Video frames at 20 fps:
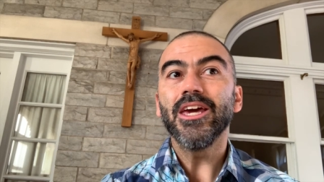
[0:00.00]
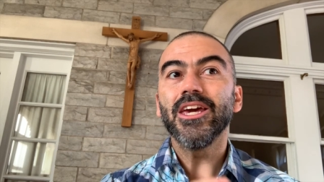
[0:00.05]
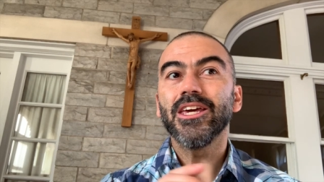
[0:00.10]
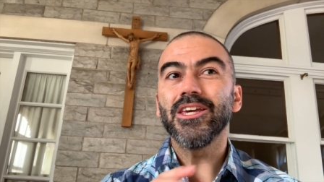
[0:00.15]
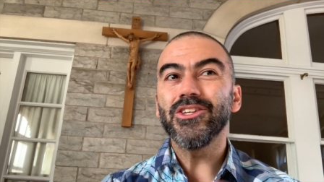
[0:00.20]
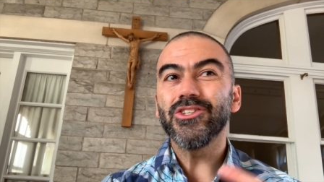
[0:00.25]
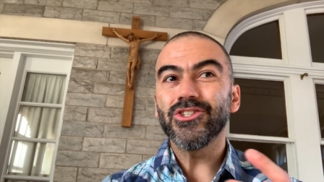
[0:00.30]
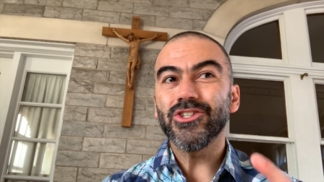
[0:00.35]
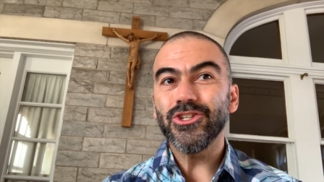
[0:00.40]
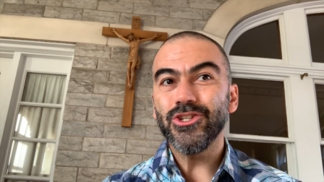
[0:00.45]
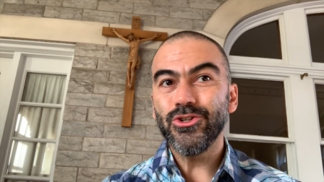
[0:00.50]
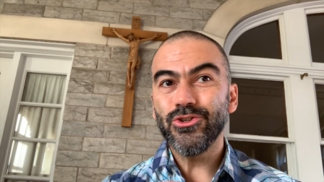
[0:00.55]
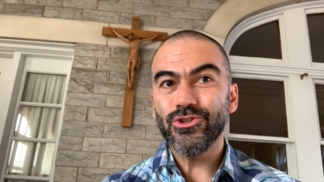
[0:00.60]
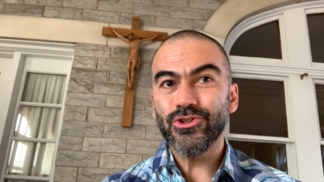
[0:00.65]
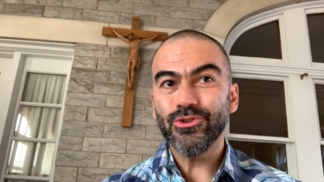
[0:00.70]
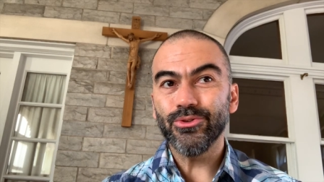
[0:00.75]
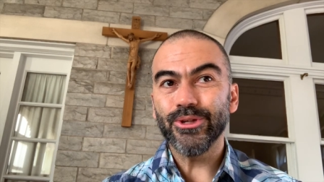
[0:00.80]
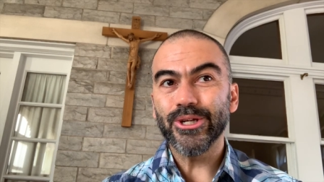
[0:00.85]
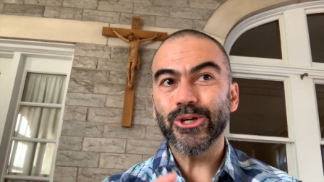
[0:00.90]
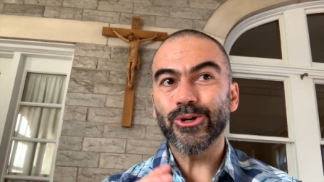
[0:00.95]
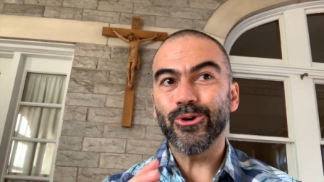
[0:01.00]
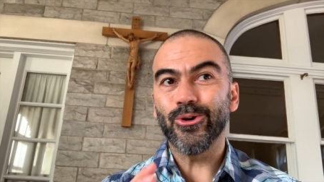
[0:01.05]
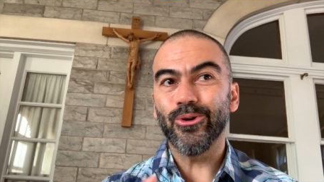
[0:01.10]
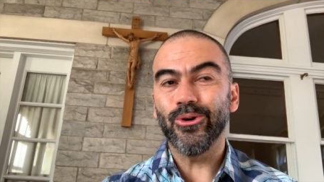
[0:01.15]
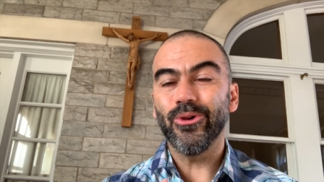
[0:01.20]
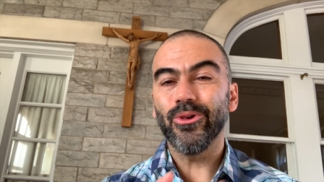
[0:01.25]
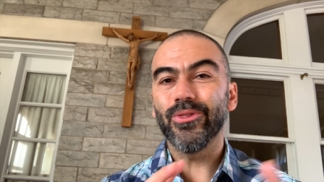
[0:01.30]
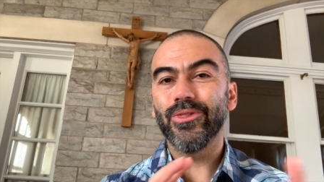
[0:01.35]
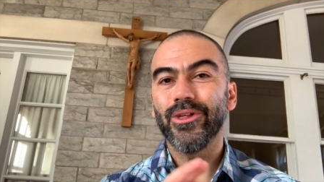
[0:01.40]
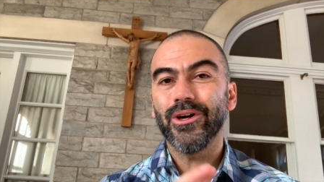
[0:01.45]
is usually
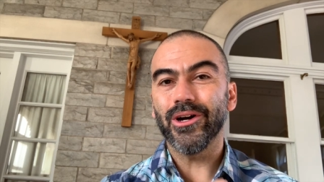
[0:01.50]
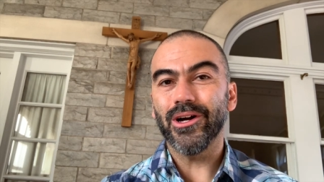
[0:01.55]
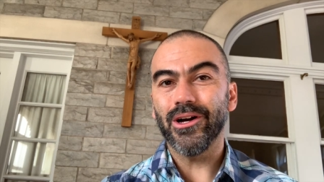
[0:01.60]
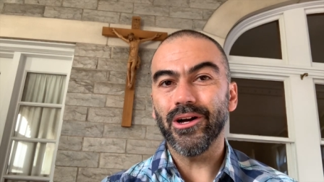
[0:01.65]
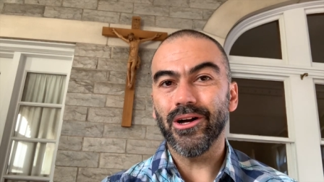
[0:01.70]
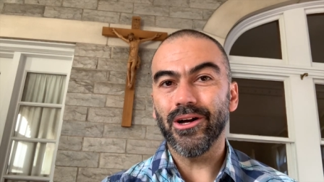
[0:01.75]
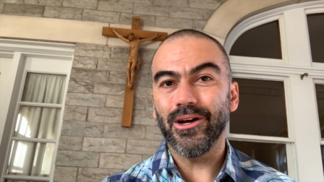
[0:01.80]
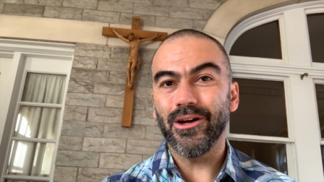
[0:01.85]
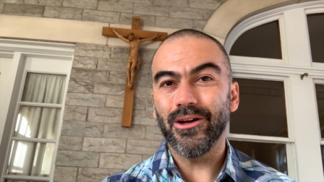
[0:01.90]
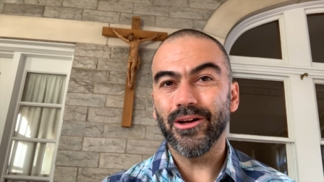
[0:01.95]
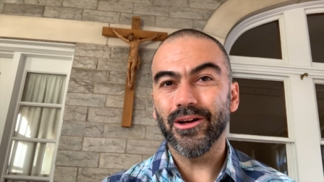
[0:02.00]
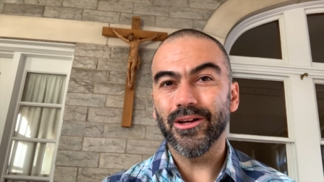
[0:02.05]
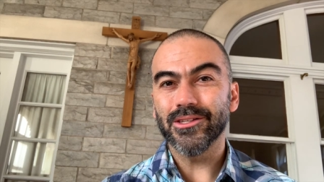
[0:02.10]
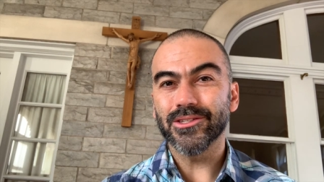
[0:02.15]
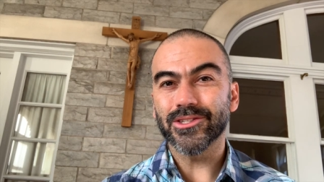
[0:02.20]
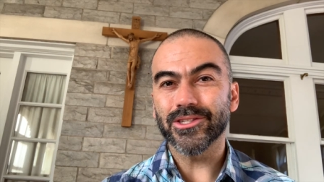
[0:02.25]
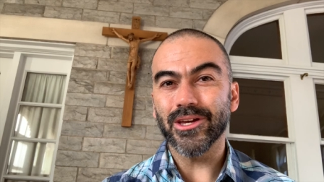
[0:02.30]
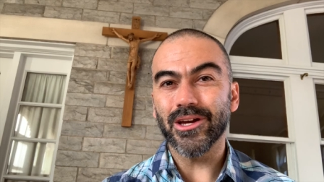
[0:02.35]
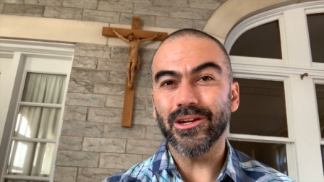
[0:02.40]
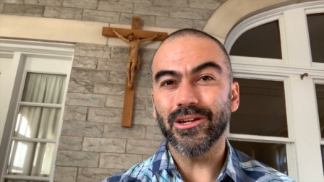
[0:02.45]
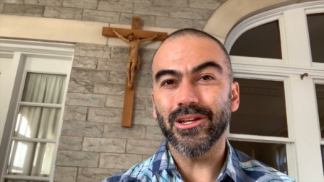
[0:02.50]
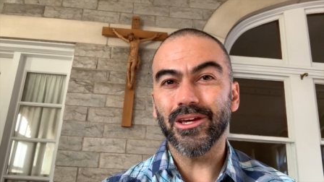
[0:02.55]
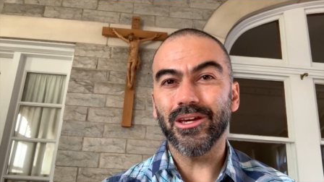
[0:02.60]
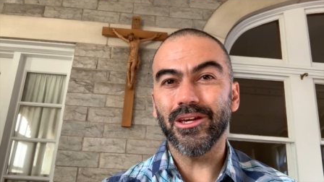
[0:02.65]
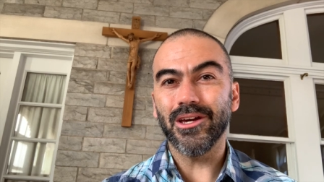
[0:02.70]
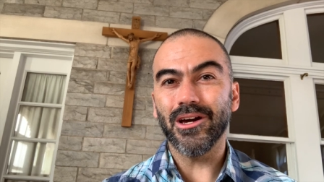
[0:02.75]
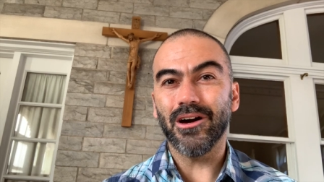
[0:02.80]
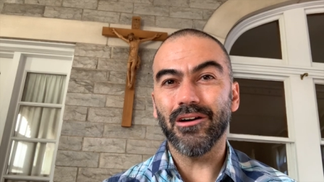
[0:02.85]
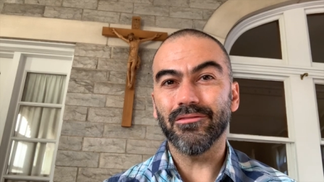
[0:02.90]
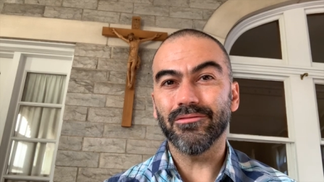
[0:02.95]
called the
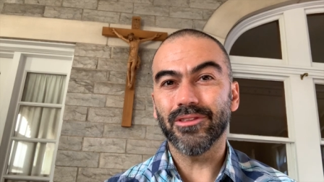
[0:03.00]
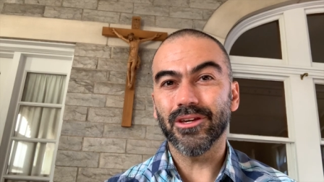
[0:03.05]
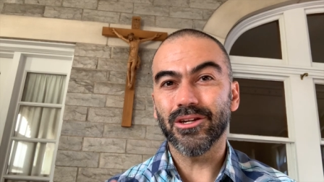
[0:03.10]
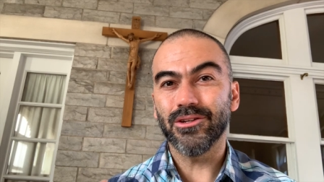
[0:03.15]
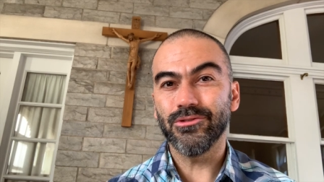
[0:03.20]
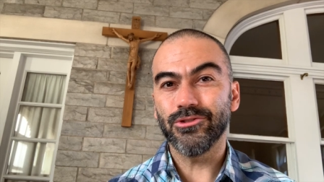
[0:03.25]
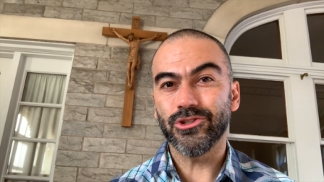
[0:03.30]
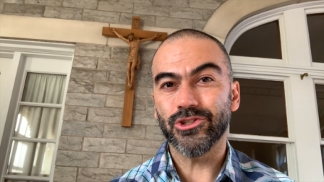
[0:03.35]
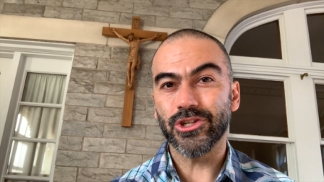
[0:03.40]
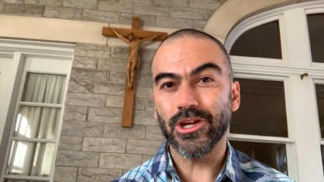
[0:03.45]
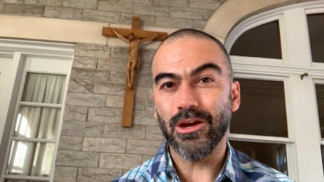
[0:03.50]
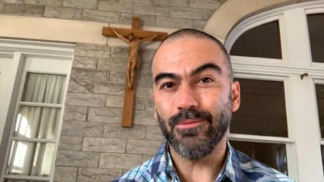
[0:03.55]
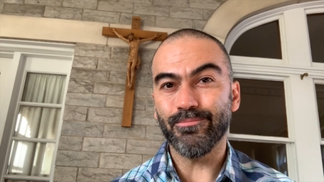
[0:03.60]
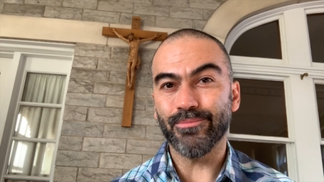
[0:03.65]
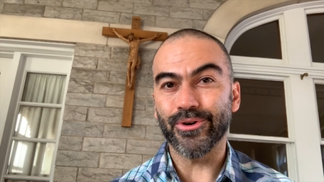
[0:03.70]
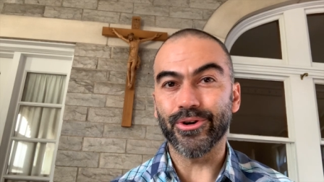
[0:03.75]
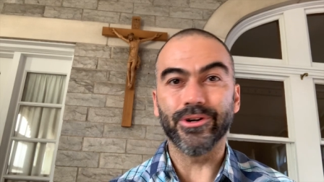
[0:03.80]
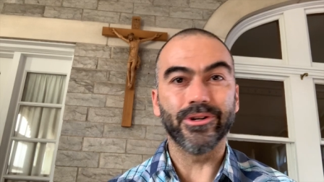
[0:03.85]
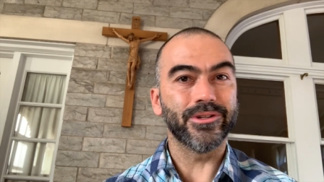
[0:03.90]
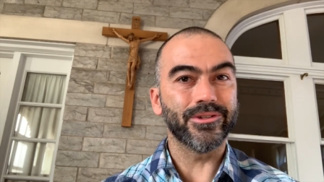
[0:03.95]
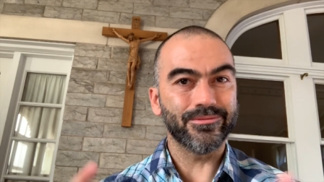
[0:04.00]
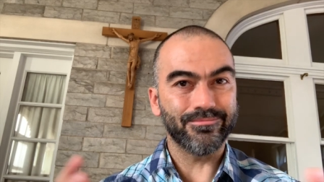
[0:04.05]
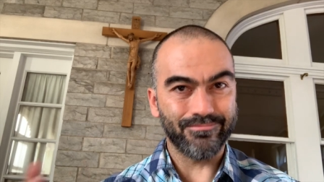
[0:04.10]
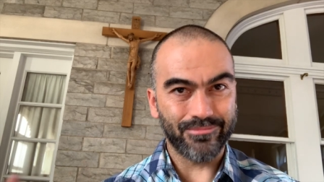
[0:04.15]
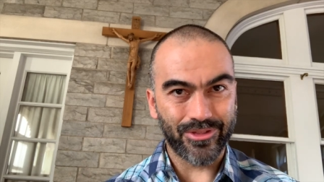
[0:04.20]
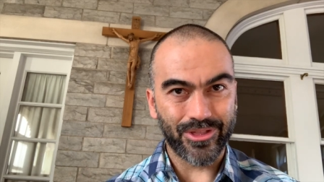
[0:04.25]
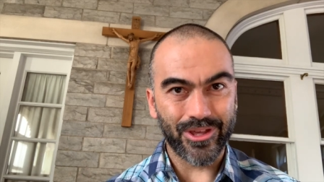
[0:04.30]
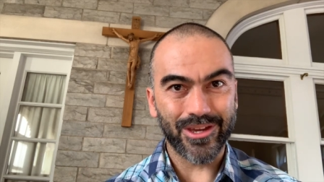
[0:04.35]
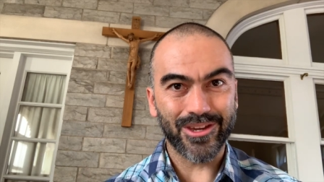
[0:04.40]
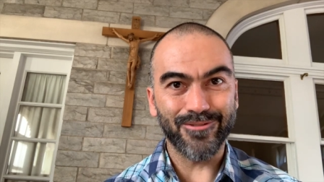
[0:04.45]
Sunday of the Good
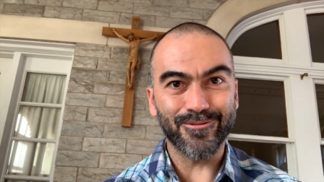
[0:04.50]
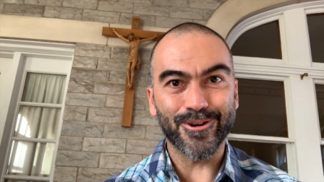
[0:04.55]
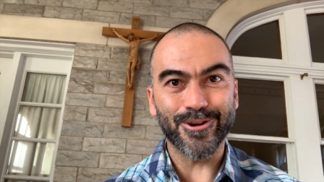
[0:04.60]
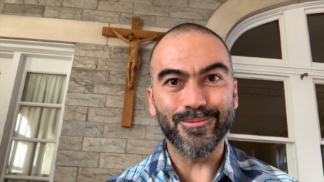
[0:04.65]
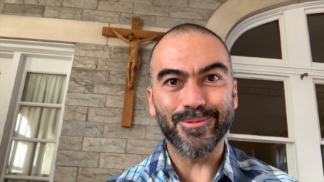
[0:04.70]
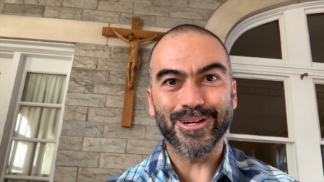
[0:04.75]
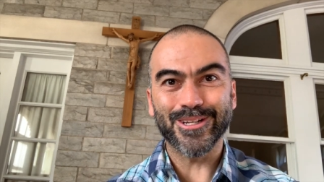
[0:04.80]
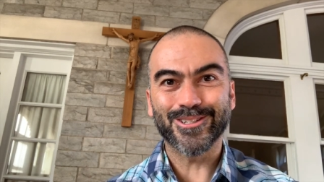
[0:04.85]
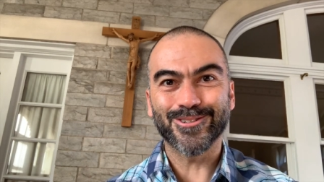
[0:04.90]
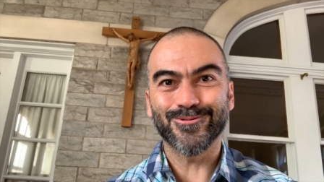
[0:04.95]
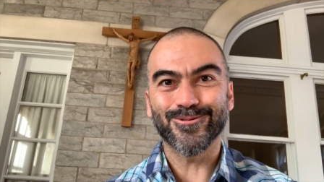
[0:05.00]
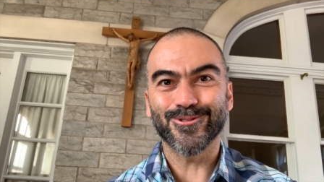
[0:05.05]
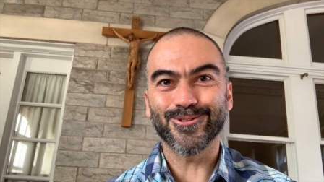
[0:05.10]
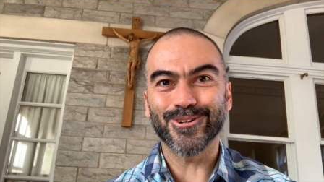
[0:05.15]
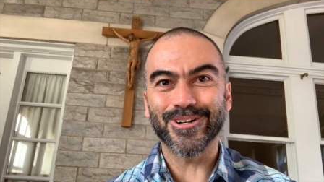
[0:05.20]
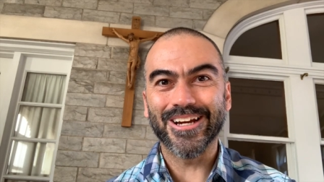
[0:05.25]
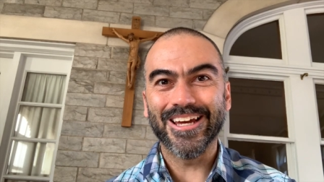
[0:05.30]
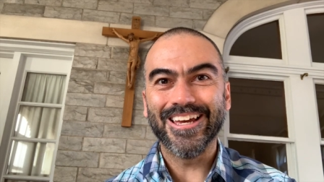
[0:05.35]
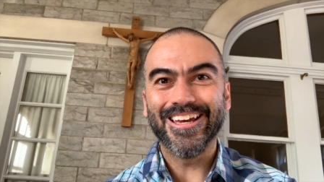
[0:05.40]
Shepherd. Thank you very much for